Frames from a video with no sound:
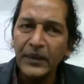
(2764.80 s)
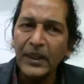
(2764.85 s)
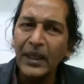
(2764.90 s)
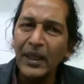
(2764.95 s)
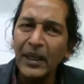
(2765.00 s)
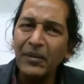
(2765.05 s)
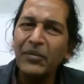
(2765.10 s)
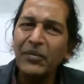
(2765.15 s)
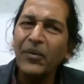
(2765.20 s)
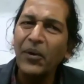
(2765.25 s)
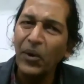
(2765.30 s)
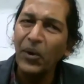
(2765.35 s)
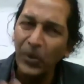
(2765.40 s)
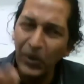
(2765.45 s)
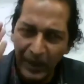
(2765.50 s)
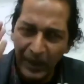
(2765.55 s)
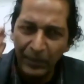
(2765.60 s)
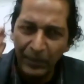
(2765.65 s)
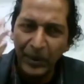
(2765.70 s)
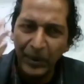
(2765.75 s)
I followed
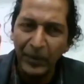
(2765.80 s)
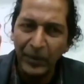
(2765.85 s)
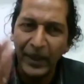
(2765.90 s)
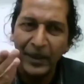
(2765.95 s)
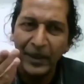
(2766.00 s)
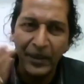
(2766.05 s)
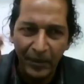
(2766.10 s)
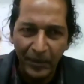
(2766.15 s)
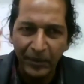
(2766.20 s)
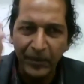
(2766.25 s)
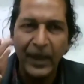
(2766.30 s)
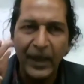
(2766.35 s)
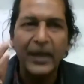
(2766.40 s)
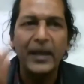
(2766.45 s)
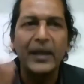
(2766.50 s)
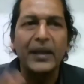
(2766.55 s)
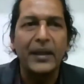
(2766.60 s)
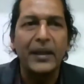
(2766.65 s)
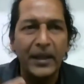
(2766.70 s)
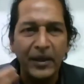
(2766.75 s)
them in my
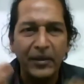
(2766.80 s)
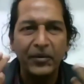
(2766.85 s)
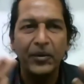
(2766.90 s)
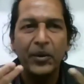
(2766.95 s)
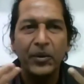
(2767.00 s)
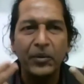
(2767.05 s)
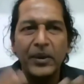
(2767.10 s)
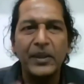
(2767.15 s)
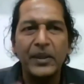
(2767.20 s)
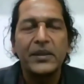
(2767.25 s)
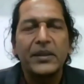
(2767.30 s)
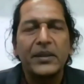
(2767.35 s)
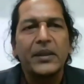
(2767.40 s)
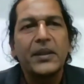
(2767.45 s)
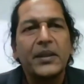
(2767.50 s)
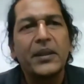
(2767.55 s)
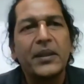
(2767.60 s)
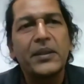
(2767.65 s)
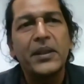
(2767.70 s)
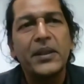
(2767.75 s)
mind, and I've always
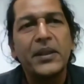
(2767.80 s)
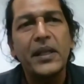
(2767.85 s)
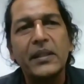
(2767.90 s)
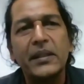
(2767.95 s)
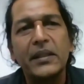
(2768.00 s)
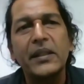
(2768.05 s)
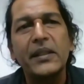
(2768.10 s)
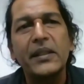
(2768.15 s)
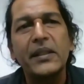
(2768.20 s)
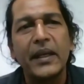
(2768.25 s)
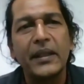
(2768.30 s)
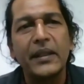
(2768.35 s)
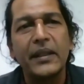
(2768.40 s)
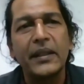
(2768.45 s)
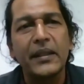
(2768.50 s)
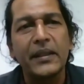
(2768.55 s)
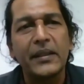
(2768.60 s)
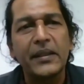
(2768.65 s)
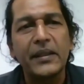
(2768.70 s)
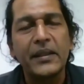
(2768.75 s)
chased these
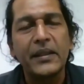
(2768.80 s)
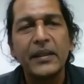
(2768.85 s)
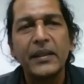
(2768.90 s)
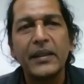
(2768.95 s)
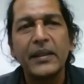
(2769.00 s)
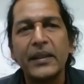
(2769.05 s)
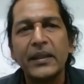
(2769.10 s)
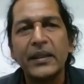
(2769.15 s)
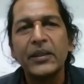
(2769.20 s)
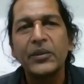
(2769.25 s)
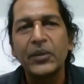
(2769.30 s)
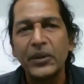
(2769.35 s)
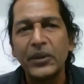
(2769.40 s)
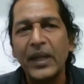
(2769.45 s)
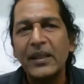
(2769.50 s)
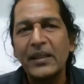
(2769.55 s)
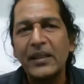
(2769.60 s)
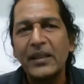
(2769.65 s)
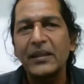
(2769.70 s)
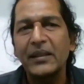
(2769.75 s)
ideas. So
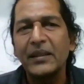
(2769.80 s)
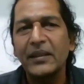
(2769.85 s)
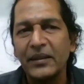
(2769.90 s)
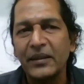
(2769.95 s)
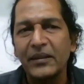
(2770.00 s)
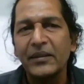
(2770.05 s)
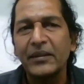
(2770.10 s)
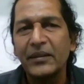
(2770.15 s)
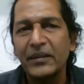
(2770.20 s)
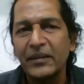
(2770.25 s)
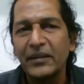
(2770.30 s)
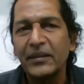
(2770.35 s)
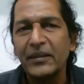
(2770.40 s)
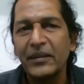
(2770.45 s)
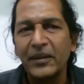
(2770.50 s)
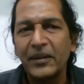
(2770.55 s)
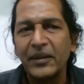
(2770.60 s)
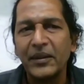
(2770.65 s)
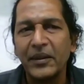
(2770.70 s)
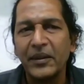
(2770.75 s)
that's the
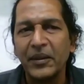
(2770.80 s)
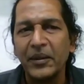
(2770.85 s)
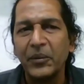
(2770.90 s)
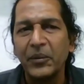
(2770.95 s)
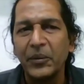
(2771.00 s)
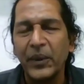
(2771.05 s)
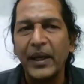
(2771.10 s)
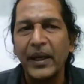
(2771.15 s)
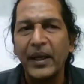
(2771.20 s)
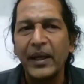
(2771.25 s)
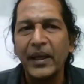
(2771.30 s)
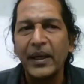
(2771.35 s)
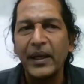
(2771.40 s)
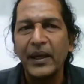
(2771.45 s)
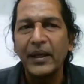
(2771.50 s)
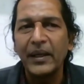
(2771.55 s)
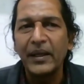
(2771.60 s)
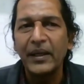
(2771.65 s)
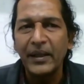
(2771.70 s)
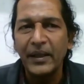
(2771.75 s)
way
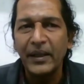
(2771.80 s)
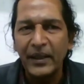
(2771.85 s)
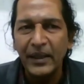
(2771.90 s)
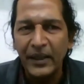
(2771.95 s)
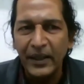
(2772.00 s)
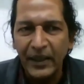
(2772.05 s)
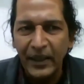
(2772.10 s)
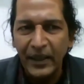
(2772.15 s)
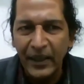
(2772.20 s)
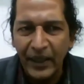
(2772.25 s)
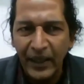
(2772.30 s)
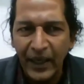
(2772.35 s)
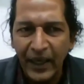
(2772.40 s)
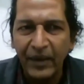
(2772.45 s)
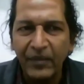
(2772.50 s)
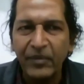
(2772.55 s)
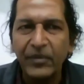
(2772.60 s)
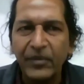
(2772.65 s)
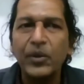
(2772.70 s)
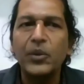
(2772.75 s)
I
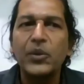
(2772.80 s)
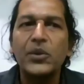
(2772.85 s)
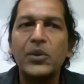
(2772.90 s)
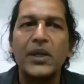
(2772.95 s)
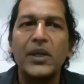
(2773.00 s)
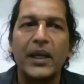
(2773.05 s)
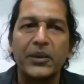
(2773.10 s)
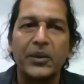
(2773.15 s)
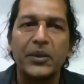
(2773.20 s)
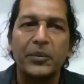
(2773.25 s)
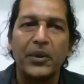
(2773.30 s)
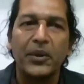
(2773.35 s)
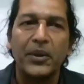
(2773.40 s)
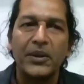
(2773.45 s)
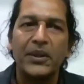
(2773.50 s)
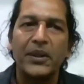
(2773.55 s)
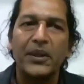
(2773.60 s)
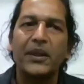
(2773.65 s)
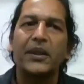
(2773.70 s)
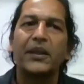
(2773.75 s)
have used
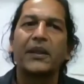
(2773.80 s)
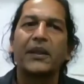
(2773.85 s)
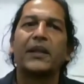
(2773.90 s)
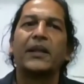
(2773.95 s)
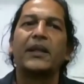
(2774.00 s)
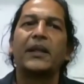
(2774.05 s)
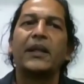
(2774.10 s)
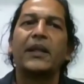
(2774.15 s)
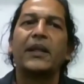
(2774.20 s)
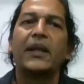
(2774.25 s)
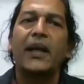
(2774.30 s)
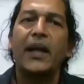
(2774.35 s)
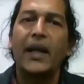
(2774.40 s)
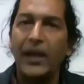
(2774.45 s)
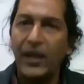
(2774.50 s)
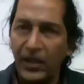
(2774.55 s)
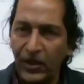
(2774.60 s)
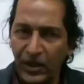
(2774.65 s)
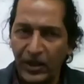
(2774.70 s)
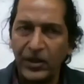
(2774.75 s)
anthropology.
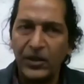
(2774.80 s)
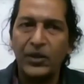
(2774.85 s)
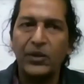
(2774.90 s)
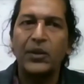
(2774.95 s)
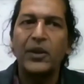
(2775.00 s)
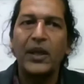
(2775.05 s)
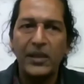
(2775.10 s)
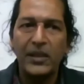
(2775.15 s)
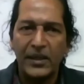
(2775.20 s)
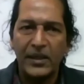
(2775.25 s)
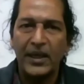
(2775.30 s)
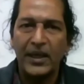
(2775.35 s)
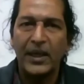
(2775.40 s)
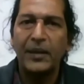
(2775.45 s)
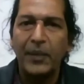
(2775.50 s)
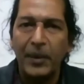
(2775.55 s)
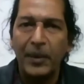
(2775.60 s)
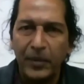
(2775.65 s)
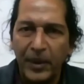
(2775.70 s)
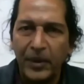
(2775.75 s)
And in today's
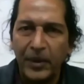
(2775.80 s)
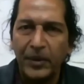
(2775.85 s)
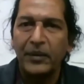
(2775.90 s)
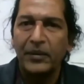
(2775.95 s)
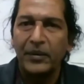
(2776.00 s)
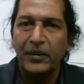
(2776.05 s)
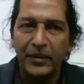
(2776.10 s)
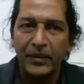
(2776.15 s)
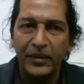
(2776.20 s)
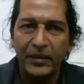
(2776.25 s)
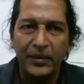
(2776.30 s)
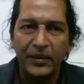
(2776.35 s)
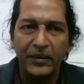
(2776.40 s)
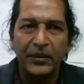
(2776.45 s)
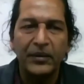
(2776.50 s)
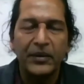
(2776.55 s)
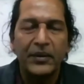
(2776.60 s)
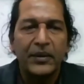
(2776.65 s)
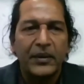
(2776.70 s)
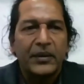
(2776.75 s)
time, I mean,
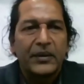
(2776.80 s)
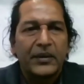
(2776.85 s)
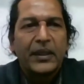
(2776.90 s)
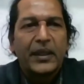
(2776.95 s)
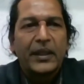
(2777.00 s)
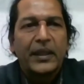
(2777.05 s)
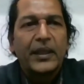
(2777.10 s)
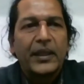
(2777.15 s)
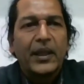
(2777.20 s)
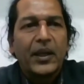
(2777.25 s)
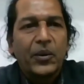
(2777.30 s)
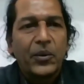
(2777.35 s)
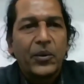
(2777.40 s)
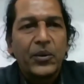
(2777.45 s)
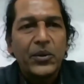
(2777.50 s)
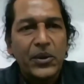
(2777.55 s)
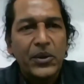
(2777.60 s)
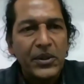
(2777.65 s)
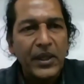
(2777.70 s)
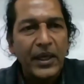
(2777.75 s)
studying our own
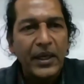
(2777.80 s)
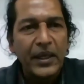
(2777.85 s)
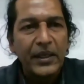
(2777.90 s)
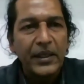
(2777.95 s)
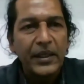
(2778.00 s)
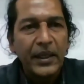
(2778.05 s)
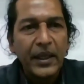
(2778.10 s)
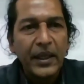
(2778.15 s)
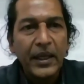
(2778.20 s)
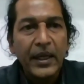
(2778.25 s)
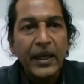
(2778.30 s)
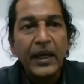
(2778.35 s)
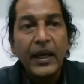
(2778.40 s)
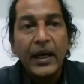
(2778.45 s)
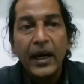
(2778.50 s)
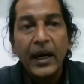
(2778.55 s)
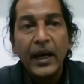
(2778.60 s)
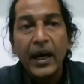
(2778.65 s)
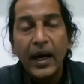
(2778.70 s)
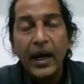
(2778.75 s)
society,
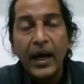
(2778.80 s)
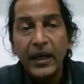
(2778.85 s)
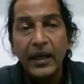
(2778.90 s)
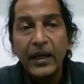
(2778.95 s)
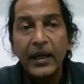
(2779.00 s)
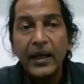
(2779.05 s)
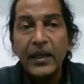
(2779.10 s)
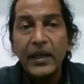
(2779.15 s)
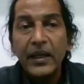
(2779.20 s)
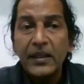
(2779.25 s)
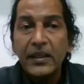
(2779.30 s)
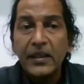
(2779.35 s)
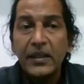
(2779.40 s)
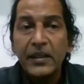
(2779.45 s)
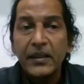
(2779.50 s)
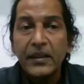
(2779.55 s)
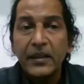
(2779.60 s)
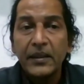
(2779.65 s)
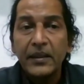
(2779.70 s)
unless